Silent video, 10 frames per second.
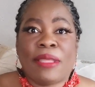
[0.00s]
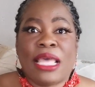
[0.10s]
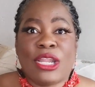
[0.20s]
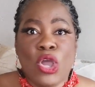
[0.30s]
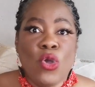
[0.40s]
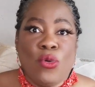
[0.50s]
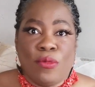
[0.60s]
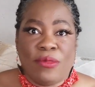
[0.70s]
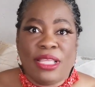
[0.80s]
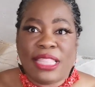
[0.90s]
at
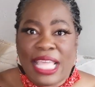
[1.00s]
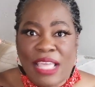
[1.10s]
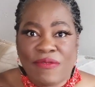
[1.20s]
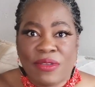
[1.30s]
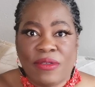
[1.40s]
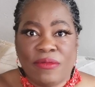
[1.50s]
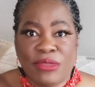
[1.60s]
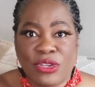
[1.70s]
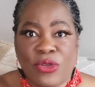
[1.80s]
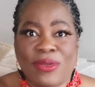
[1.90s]
home and they have a,
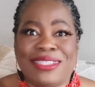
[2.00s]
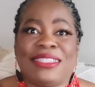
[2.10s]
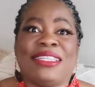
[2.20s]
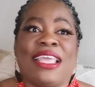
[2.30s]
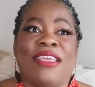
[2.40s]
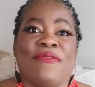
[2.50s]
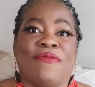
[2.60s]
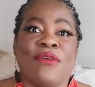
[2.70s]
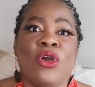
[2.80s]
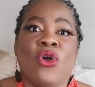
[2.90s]
you know, a
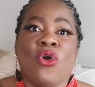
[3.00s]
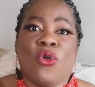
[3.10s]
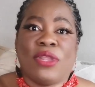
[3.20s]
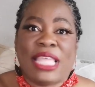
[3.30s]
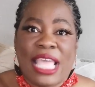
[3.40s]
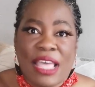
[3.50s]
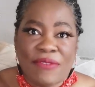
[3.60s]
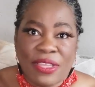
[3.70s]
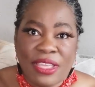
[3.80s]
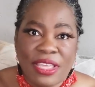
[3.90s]
safe or they
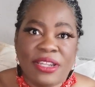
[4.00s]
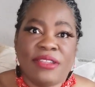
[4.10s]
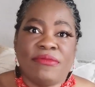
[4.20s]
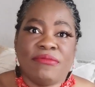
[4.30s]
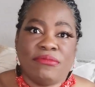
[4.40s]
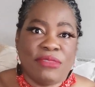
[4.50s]
have a hidden,